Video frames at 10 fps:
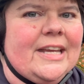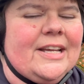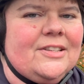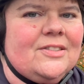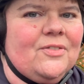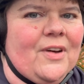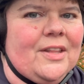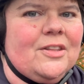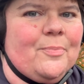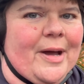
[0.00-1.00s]
is the
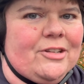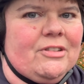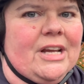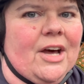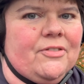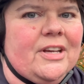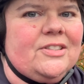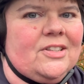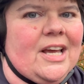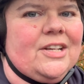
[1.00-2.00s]
fact that the battery cover
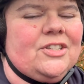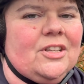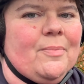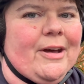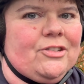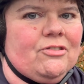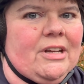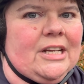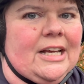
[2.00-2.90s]
is attached to the battery.